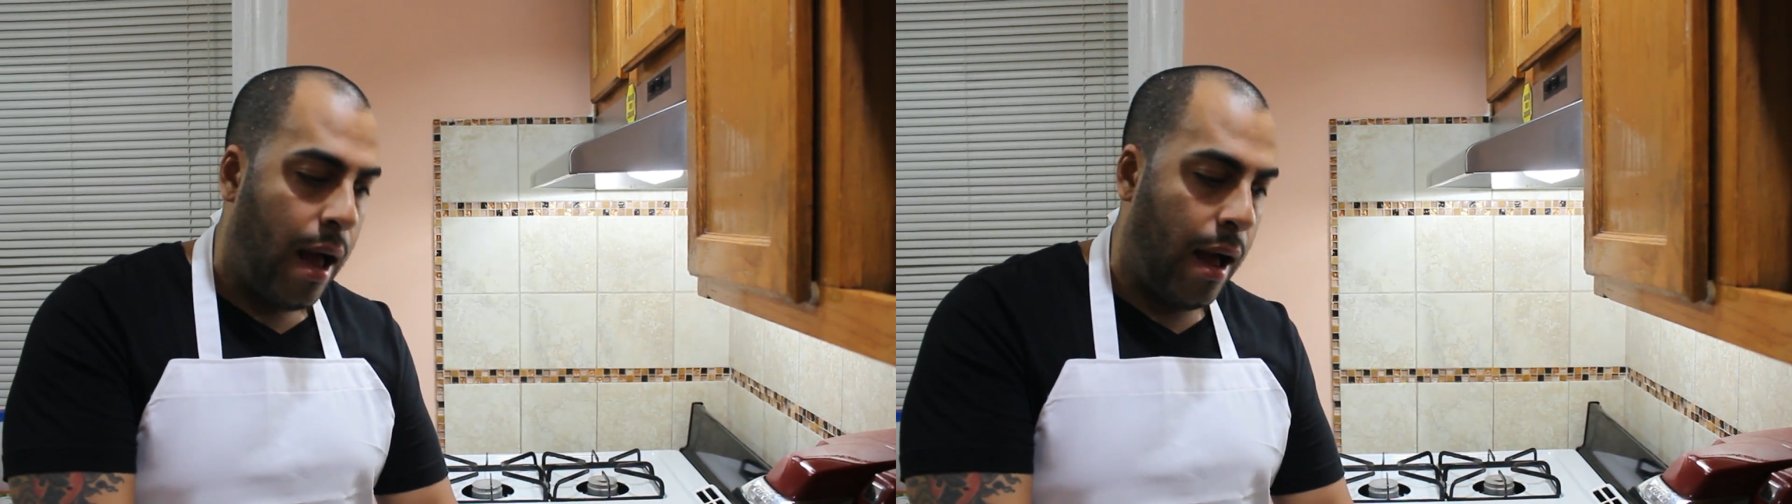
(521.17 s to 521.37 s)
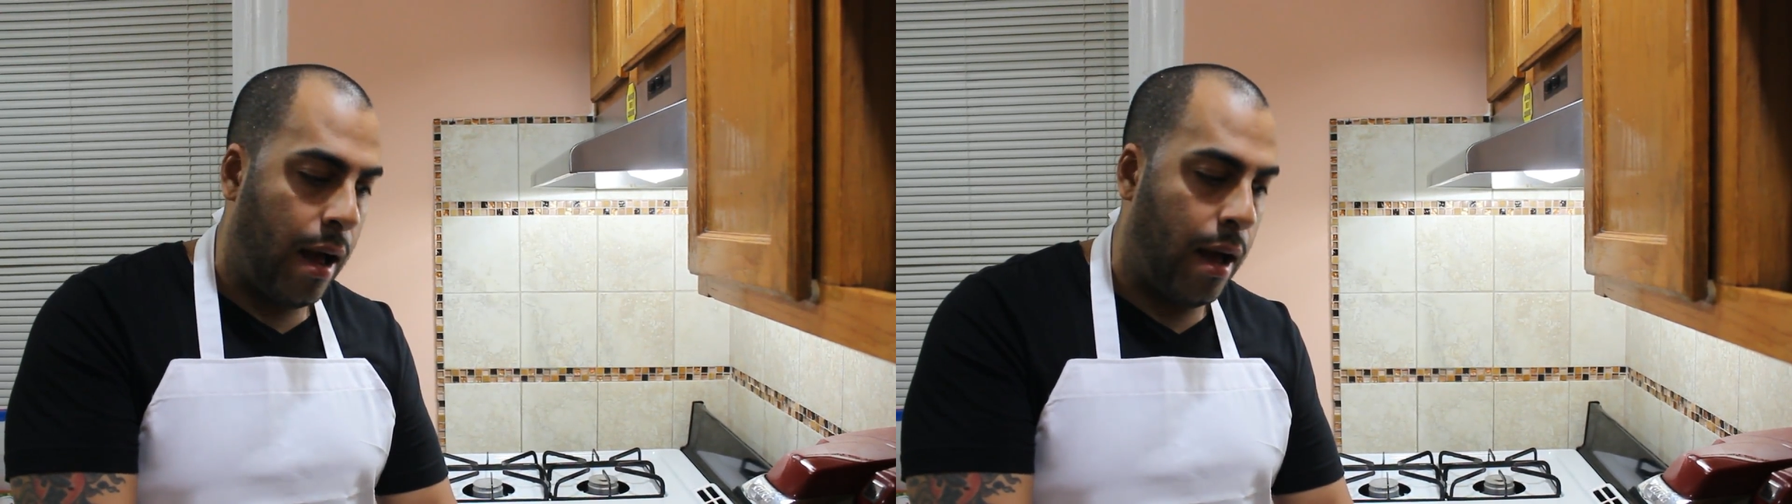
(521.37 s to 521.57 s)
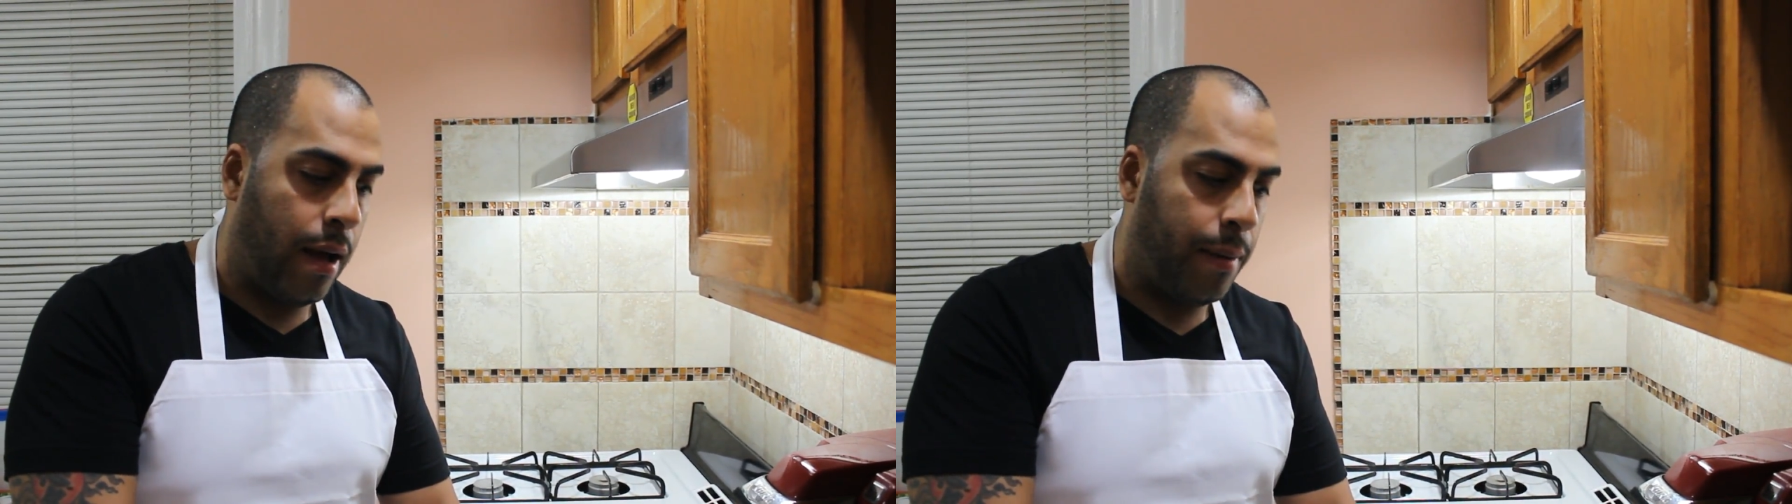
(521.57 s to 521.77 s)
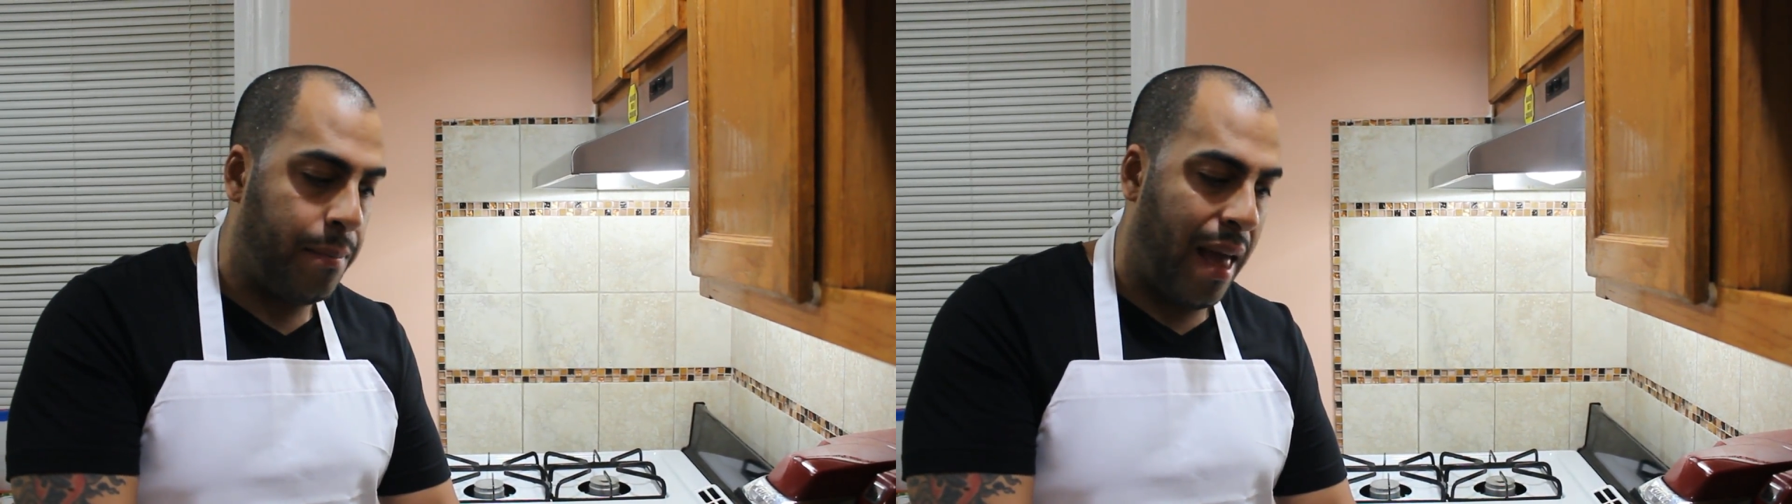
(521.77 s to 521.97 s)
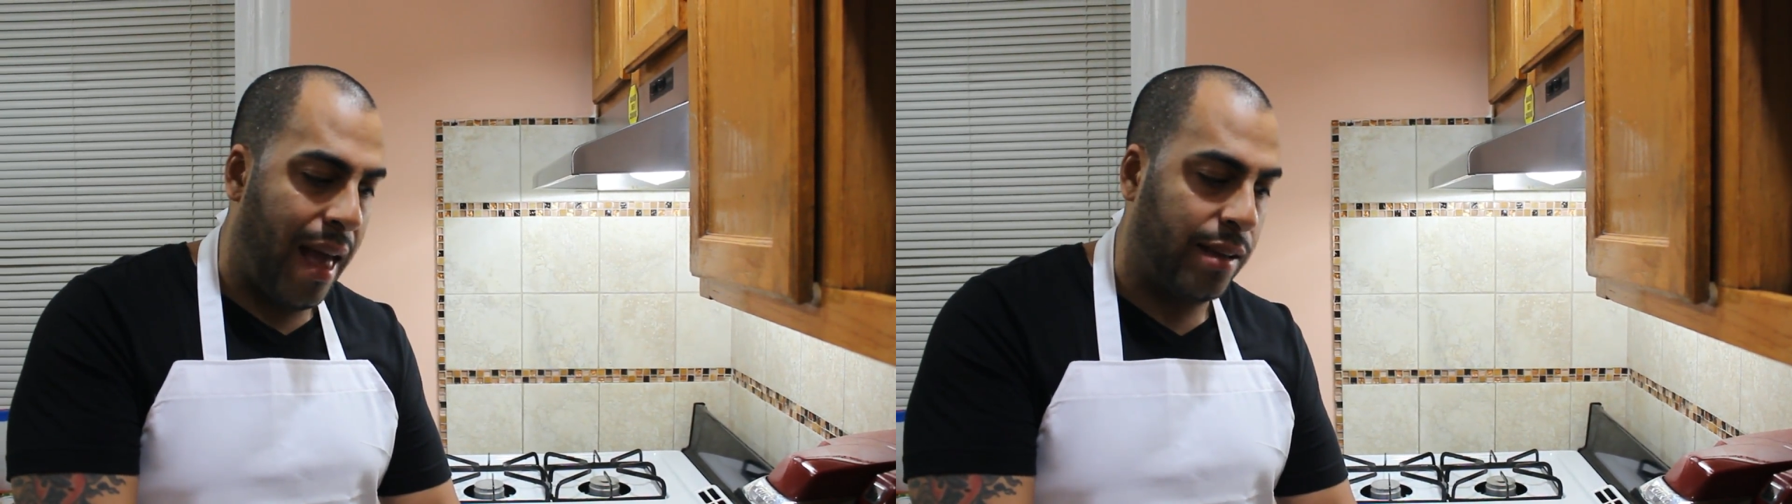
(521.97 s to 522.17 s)

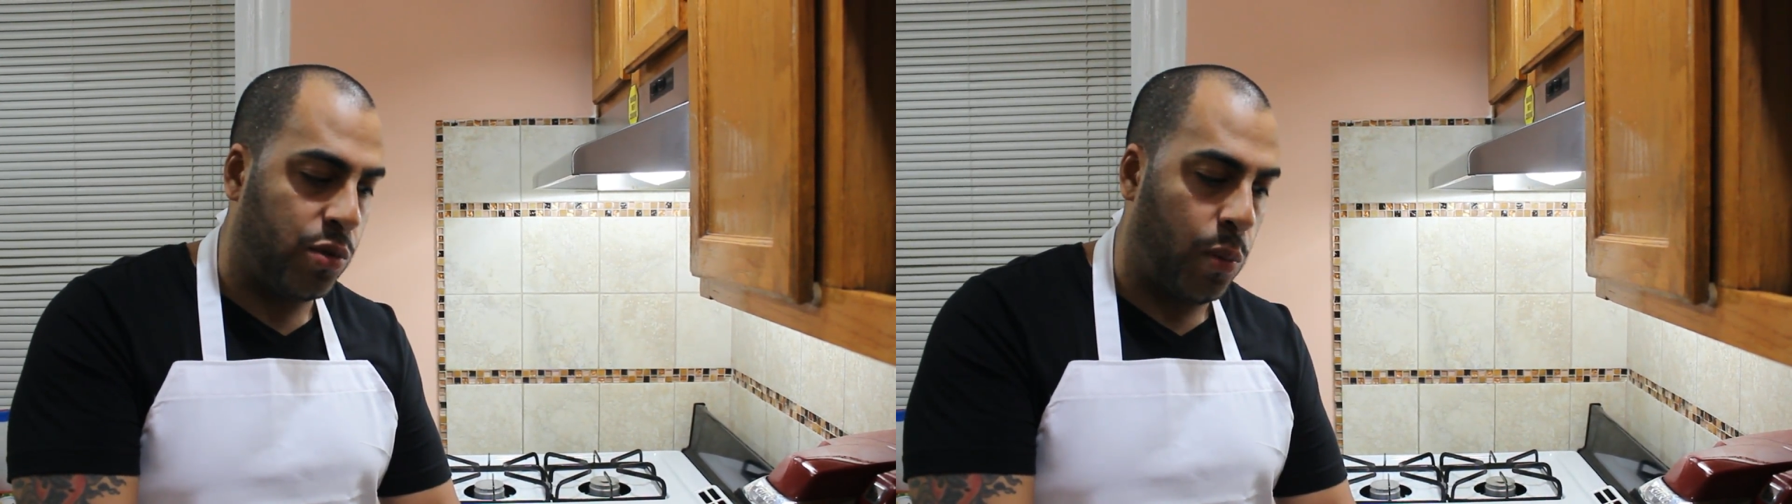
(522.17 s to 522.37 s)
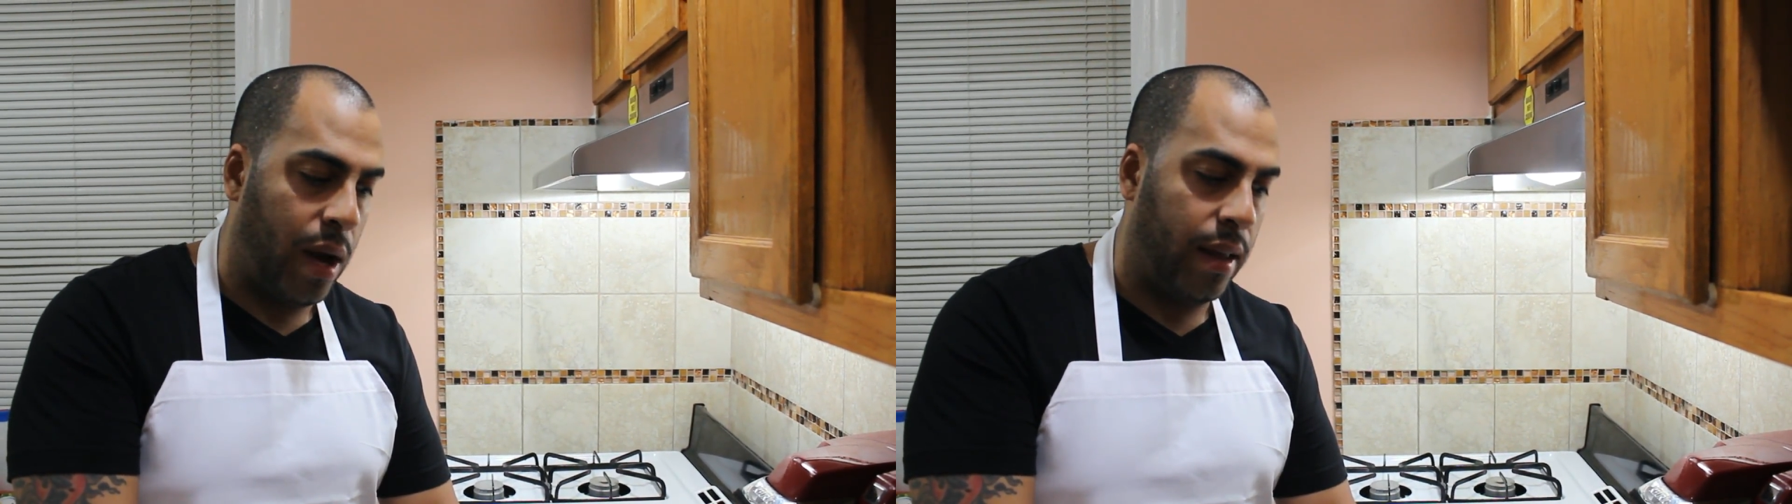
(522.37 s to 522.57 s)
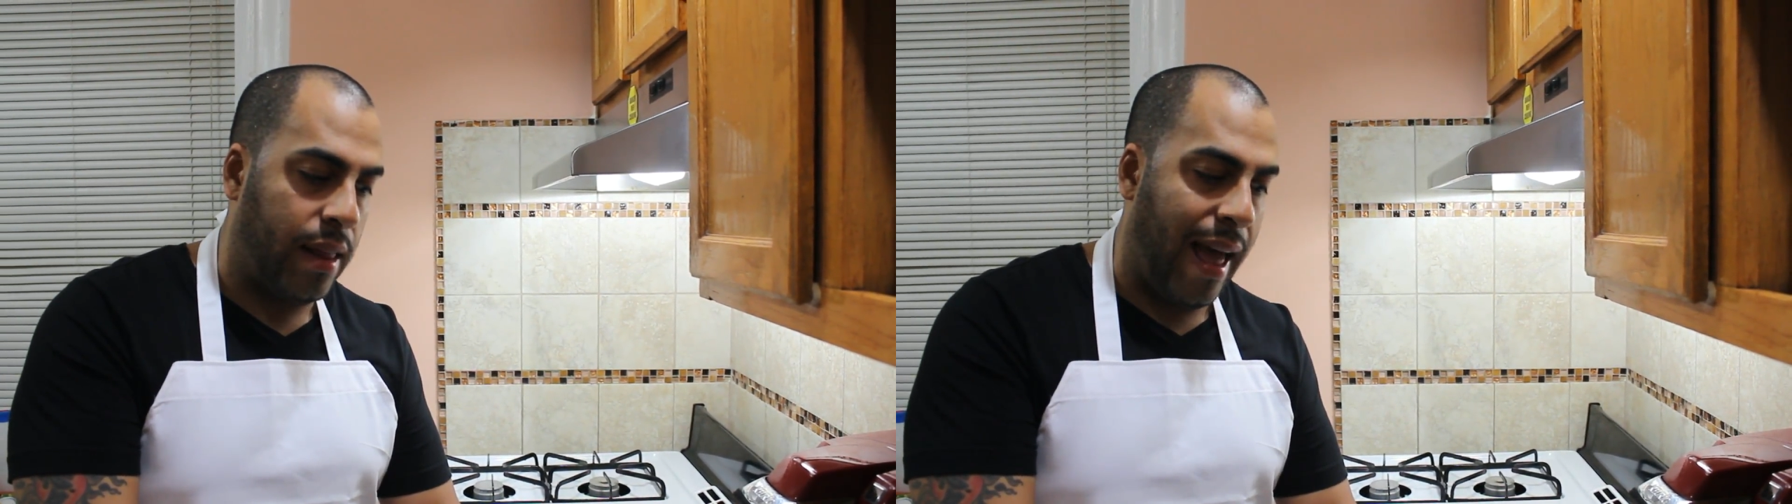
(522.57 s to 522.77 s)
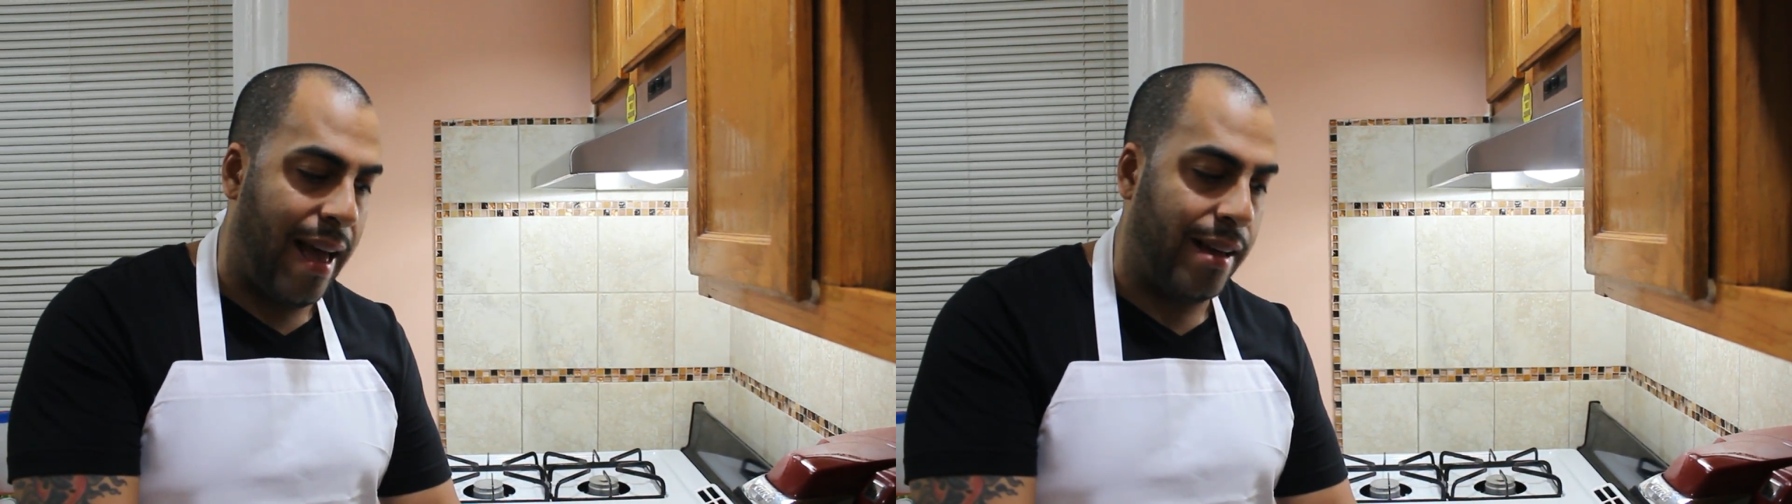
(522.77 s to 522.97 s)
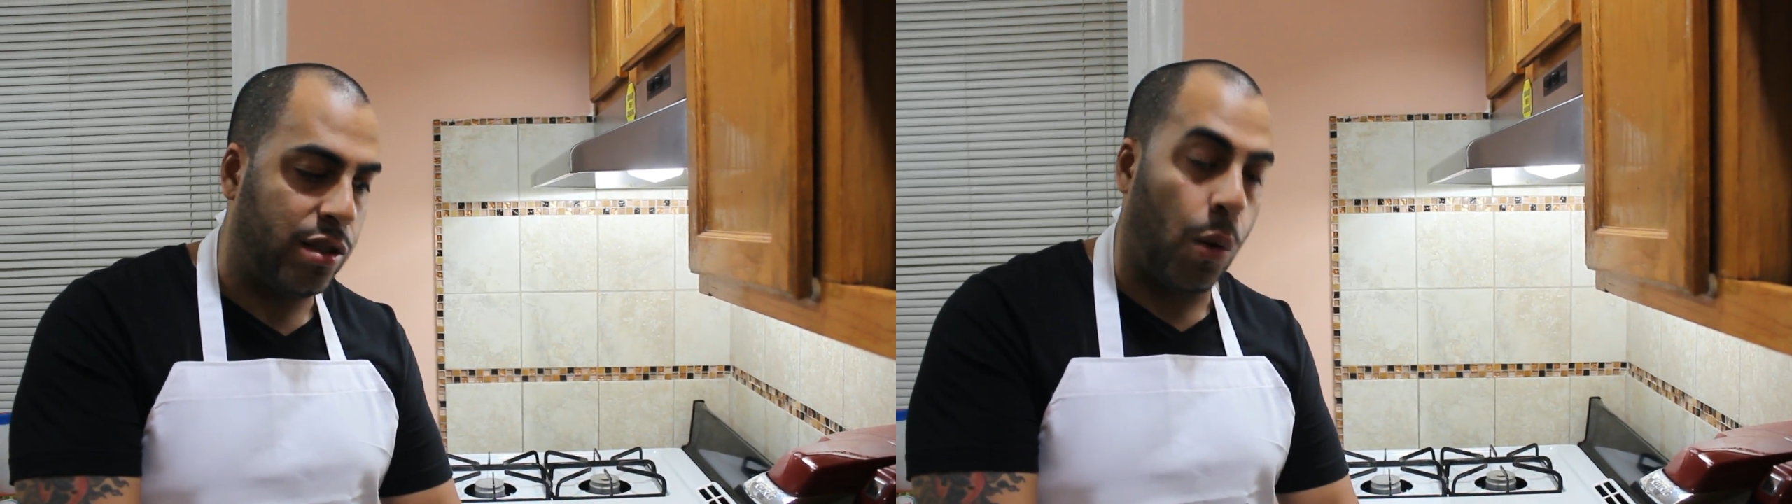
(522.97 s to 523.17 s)
as well
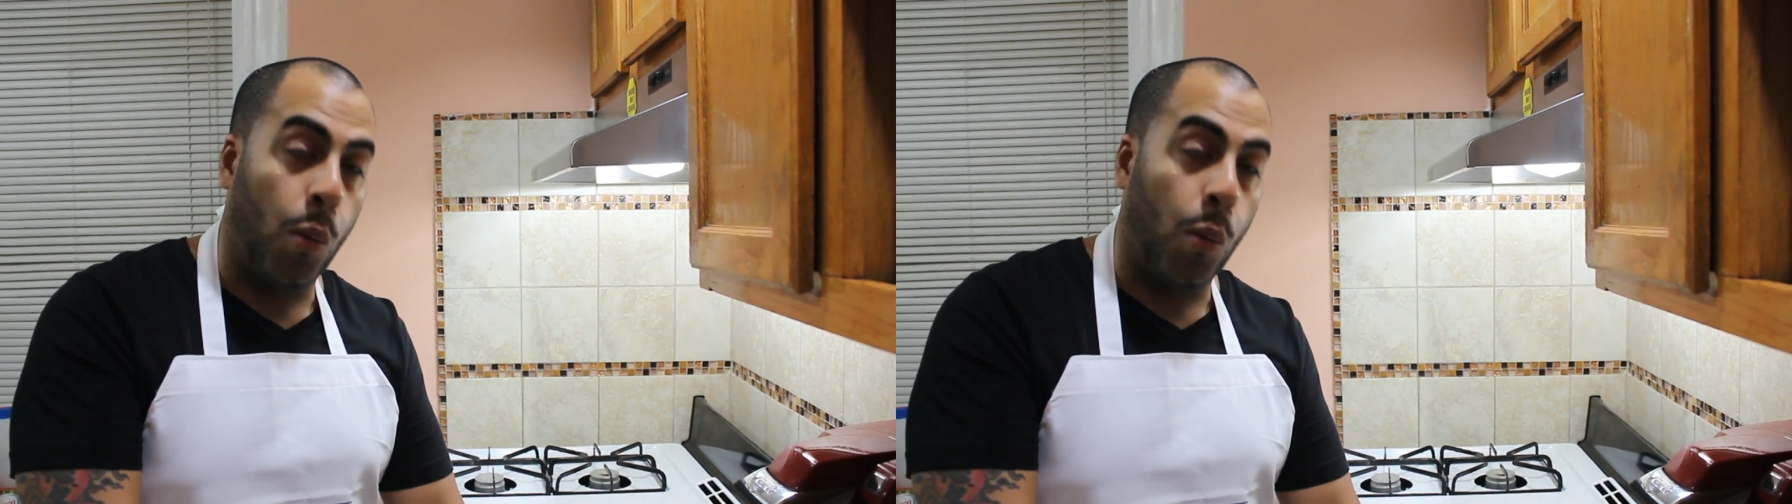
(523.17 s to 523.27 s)
as